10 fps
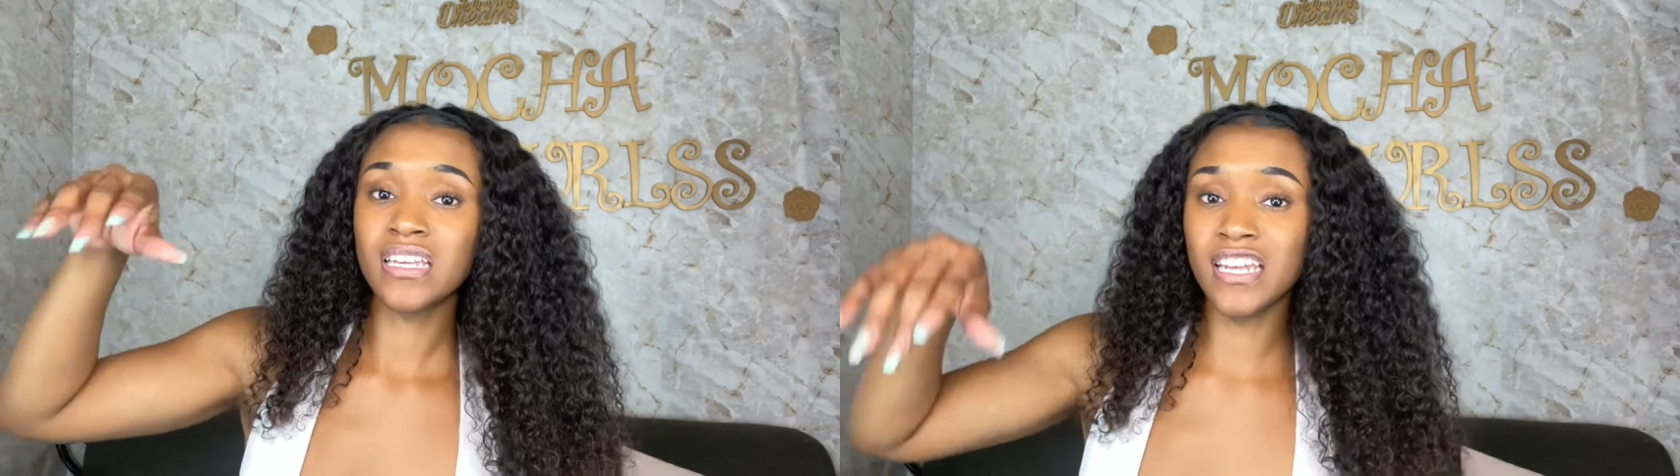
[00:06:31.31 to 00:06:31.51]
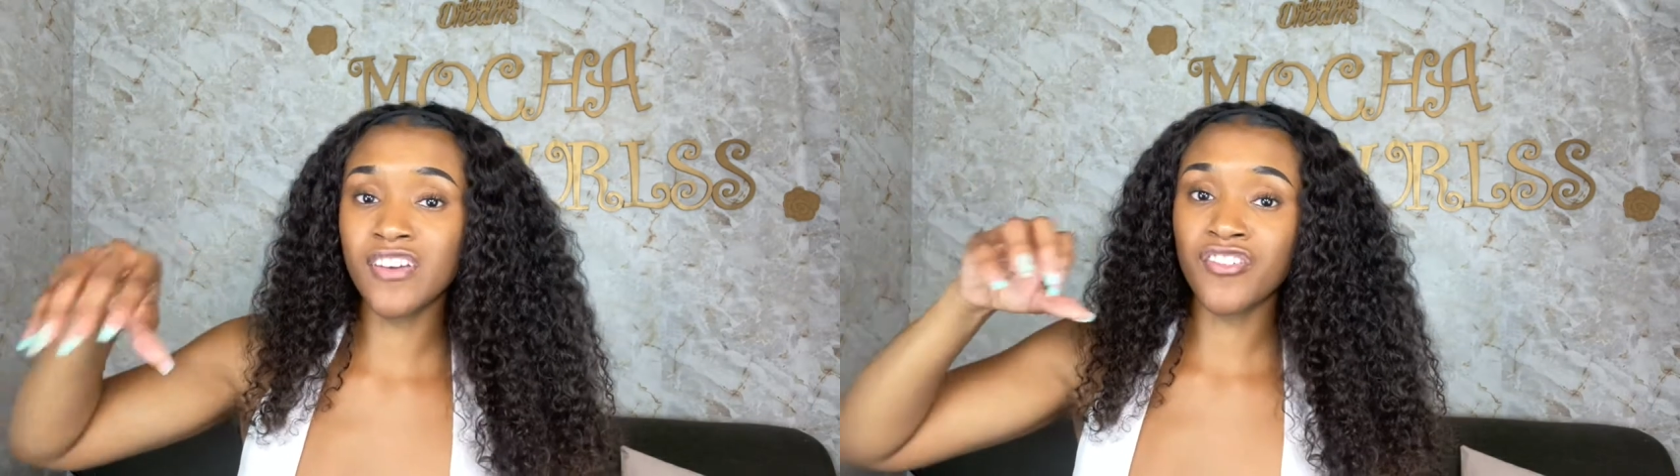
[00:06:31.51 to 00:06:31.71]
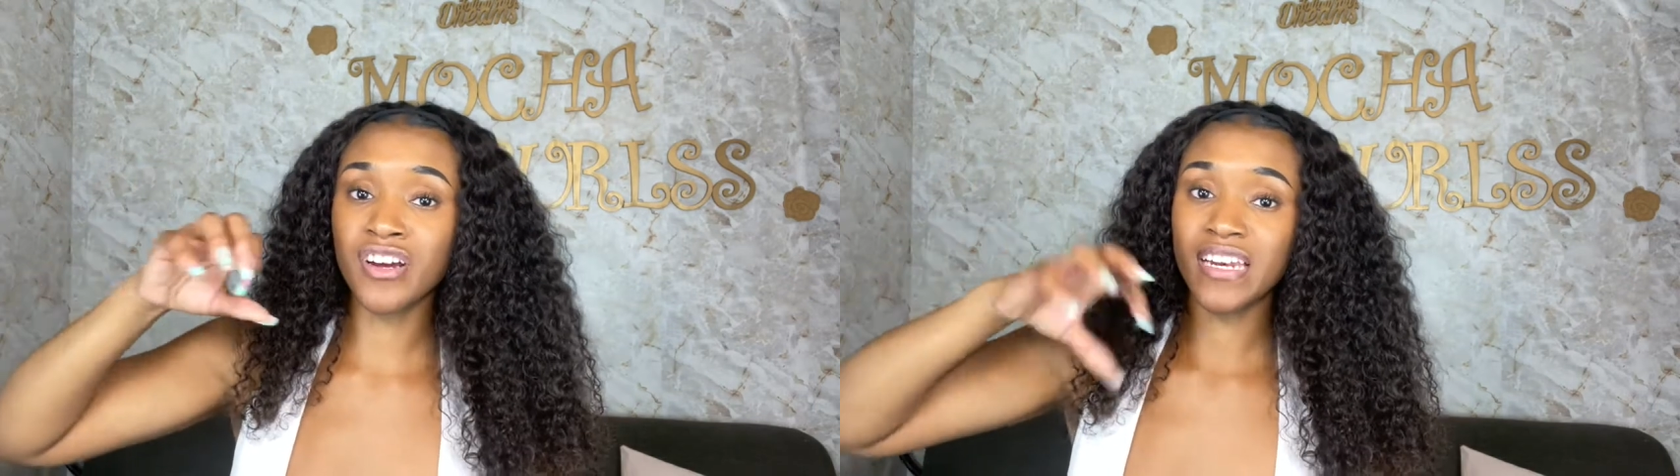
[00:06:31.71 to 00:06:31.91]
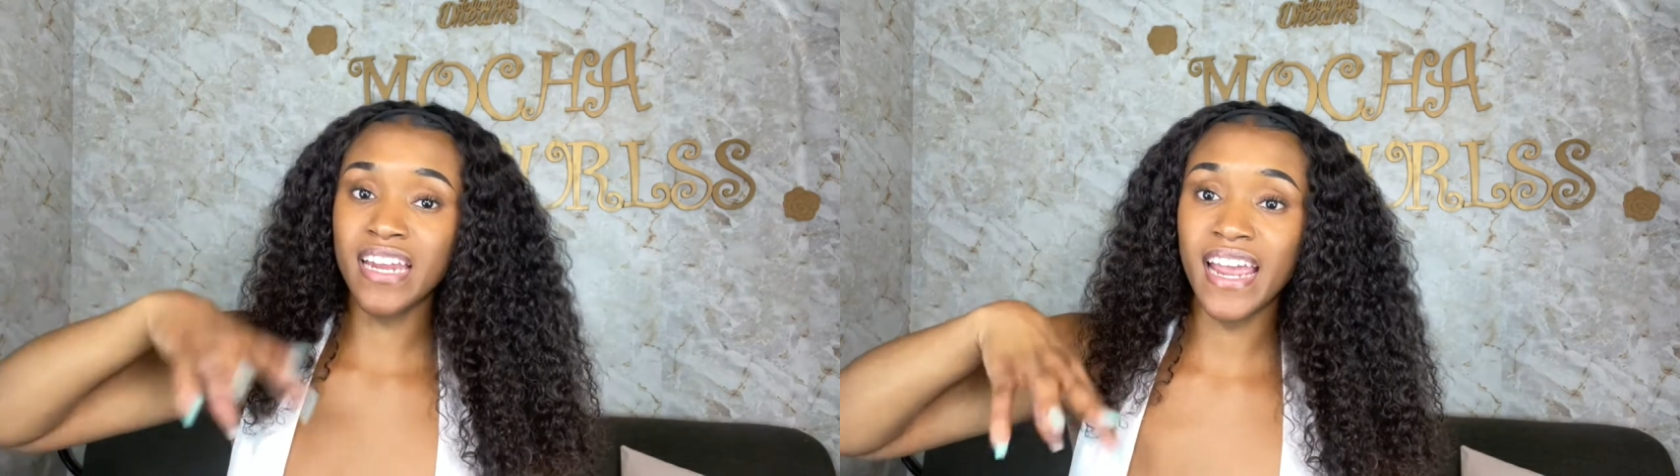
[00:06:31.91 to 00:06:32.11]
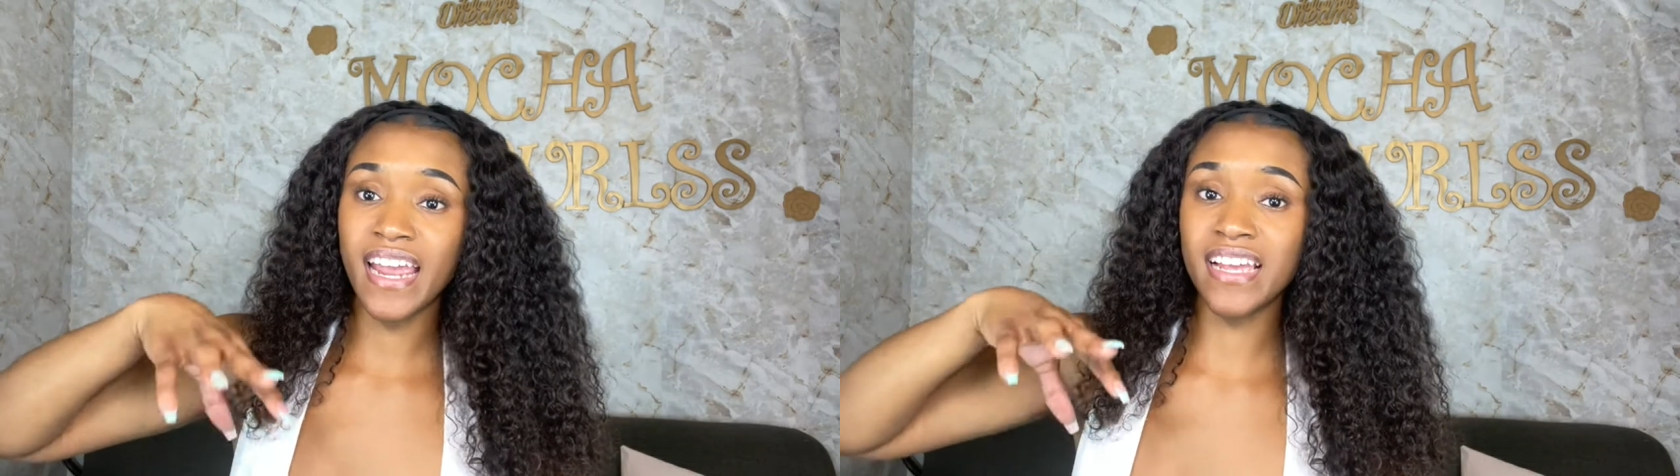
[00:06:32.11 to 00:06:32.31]
different
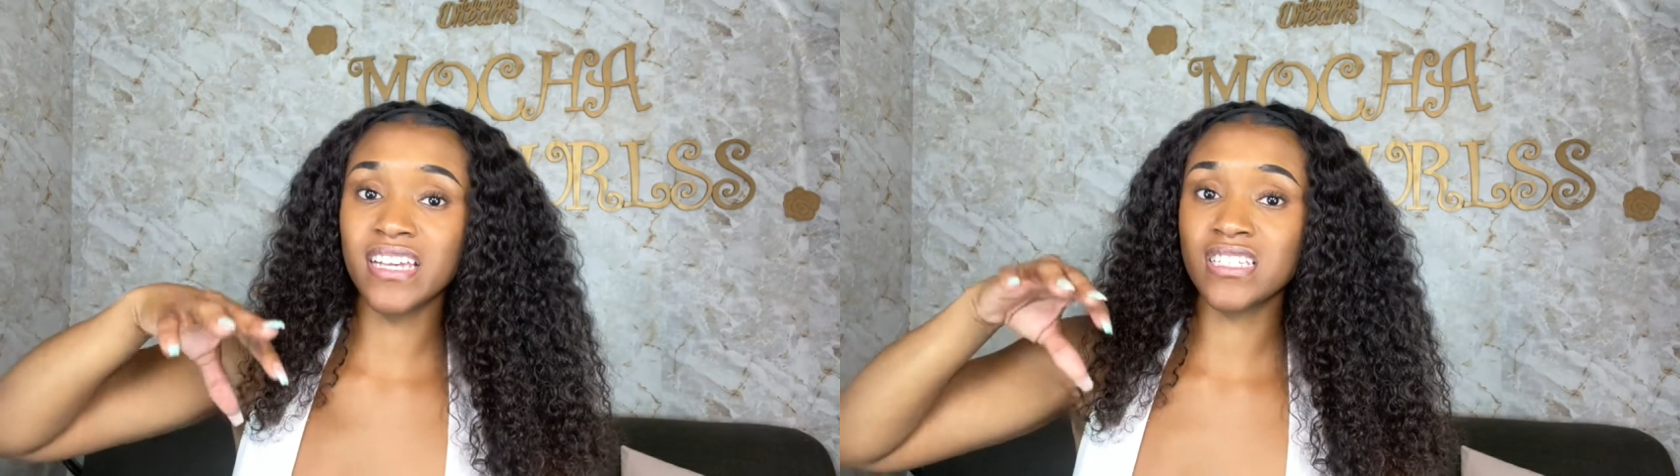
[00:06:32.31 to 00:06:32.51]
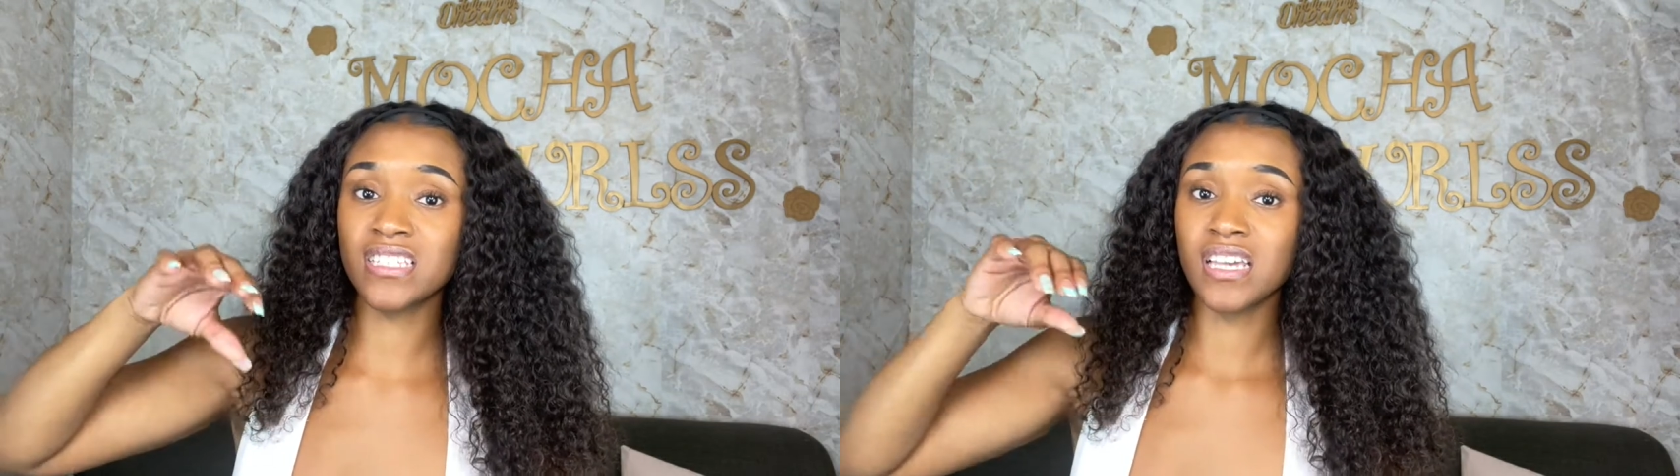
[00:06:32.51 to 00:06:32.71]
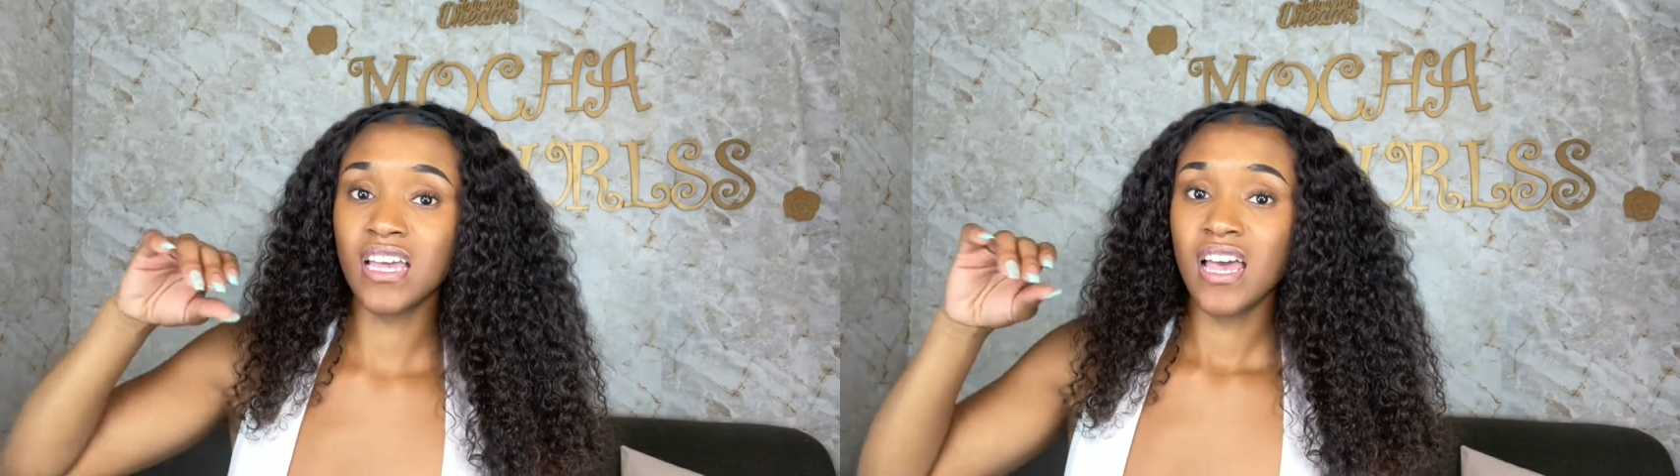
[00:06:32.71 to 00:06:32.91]
days.